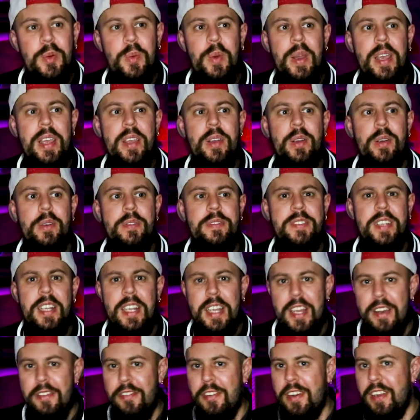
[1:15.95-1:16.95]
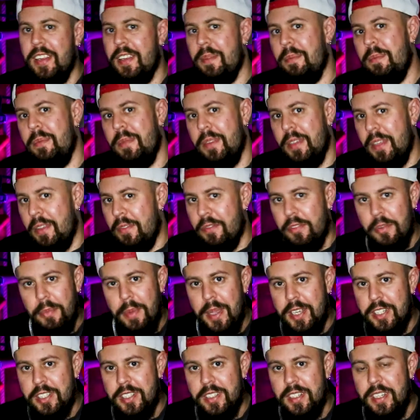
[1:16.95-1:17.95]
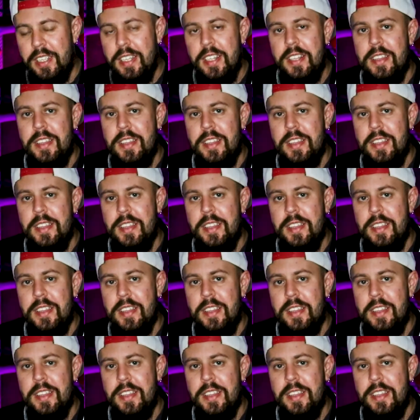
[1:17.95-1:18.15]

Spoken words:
way of delivering the information